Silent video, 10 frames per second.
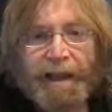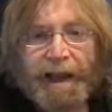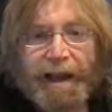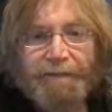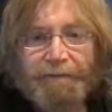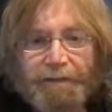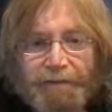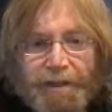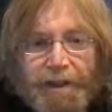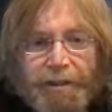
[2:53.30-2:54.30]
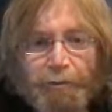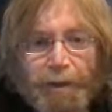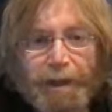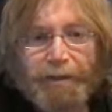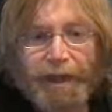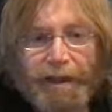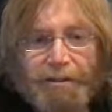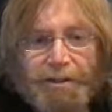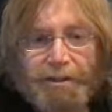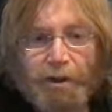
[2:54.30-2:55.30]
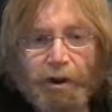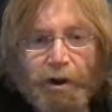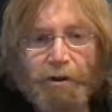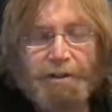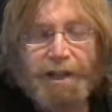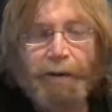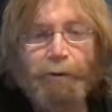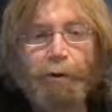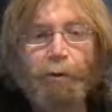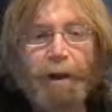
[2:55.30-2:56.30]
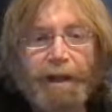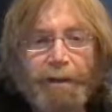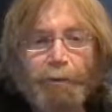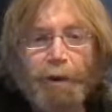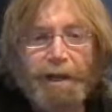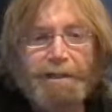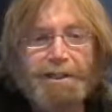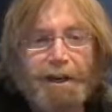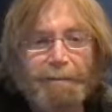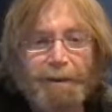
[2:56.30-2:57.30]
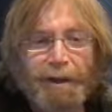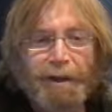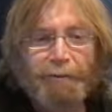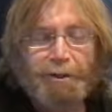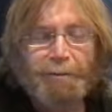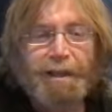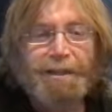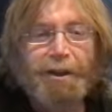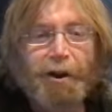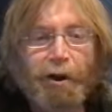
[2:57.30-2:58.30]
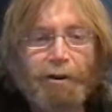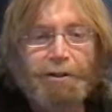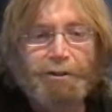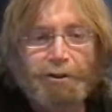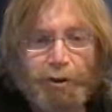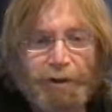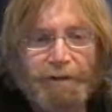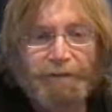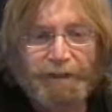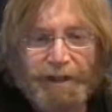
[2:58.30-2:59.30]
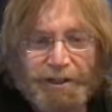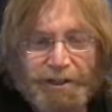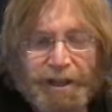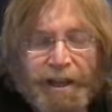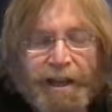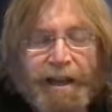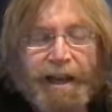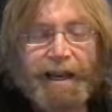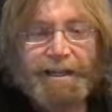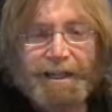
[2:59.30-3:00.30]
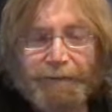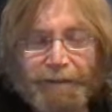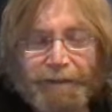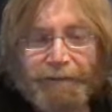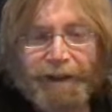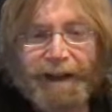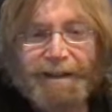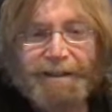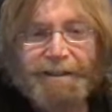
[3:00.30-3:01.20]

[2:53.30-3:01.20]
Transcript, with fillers: had 53,000 cars that were already wheels up, which means the cars are totally finished, except for the fact